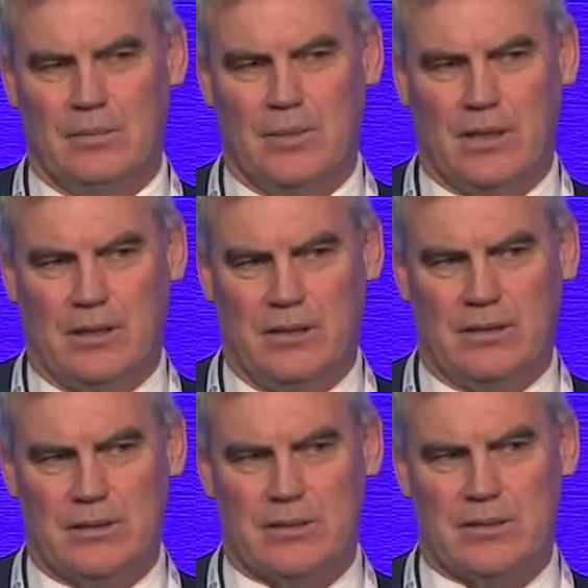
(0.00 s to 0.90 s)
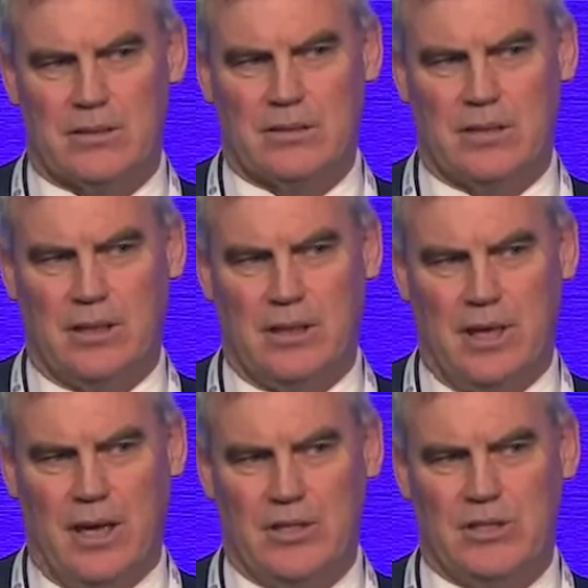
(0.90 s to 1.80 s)
Because
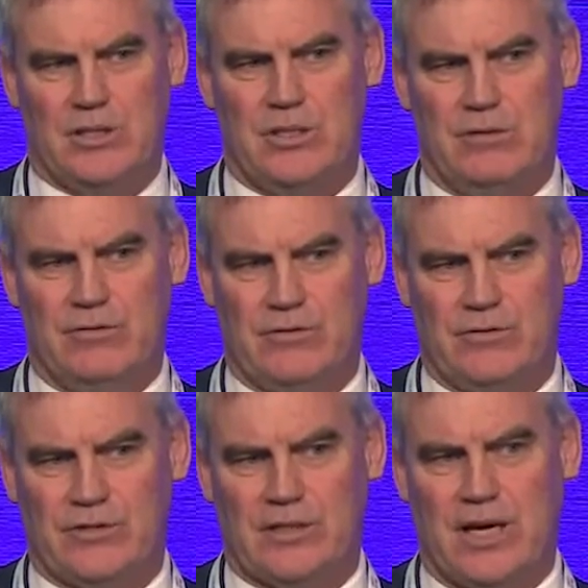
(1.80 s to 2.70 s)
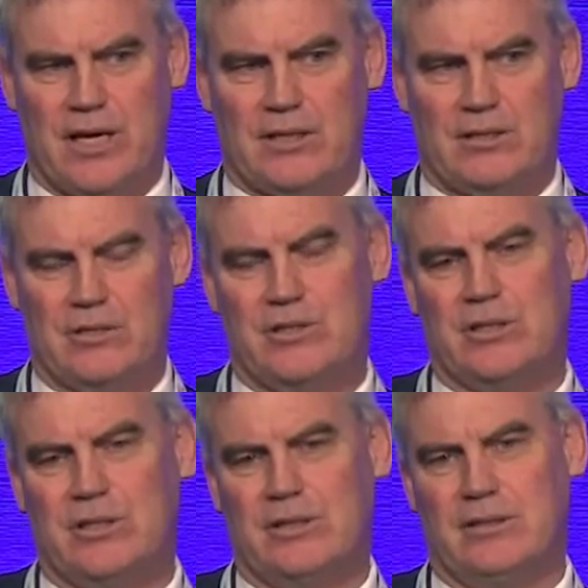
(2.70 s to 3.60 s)
as you start the
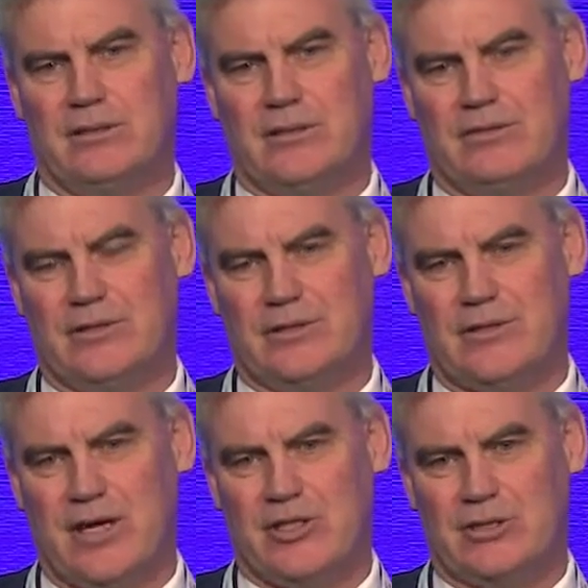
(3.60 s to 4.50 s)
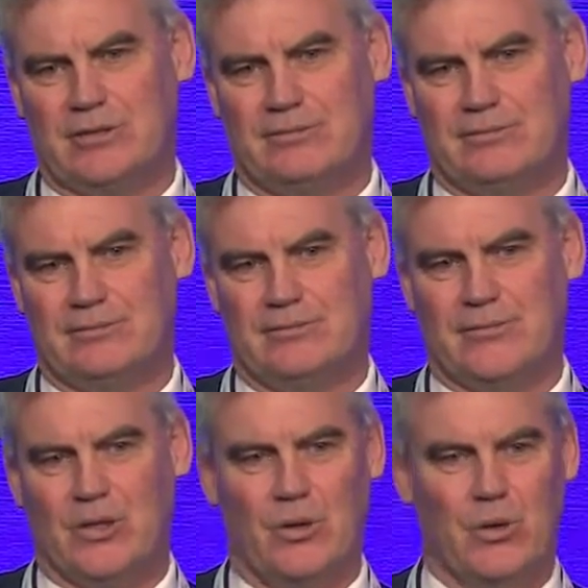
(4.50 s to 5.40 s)
journey of integration,
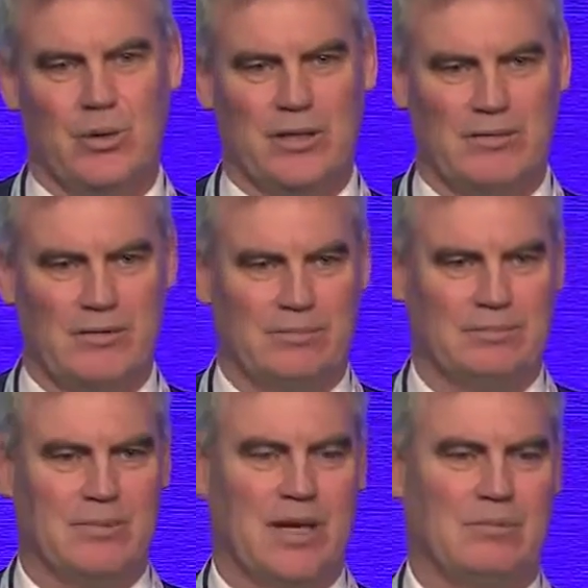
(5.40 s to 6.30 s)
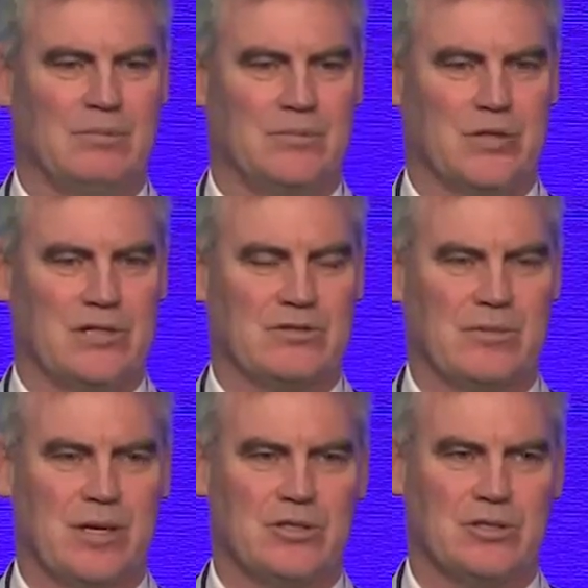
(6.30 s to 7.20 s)
or whatever um,
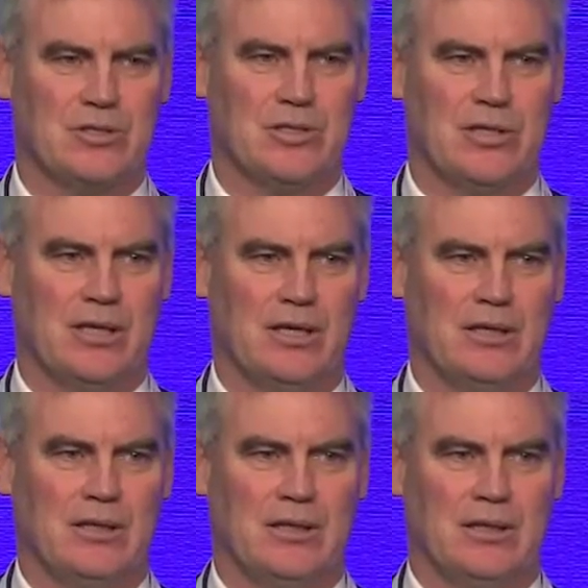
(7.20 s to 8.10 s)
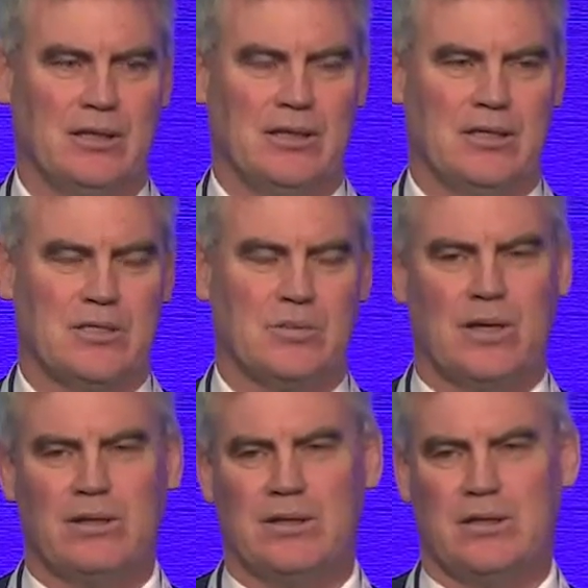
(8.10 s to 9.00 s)
transformation journey is the
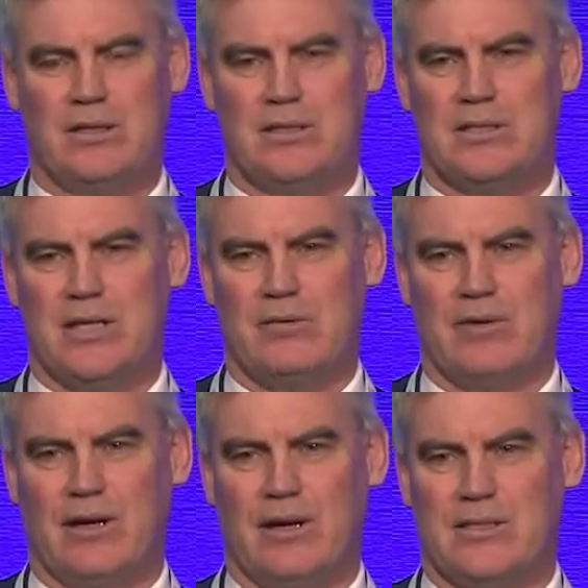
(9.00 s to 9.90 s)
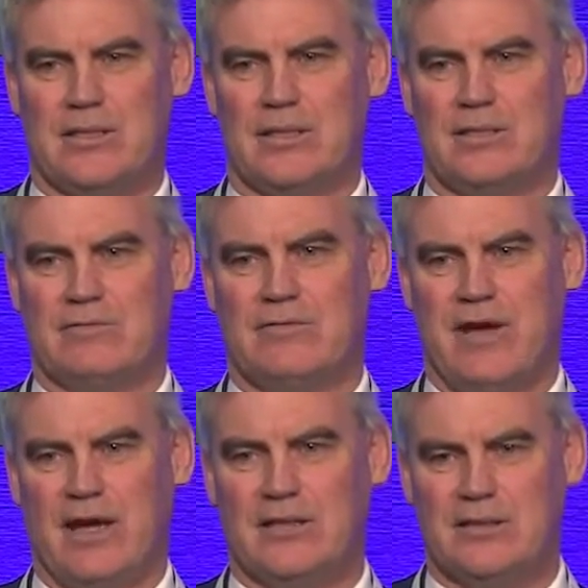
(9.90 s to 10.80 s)
one thing that you start realizing is, in
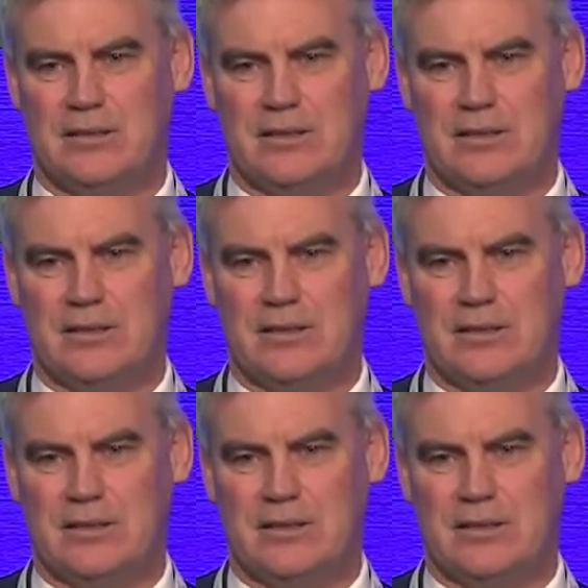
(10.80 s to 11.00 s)
fact,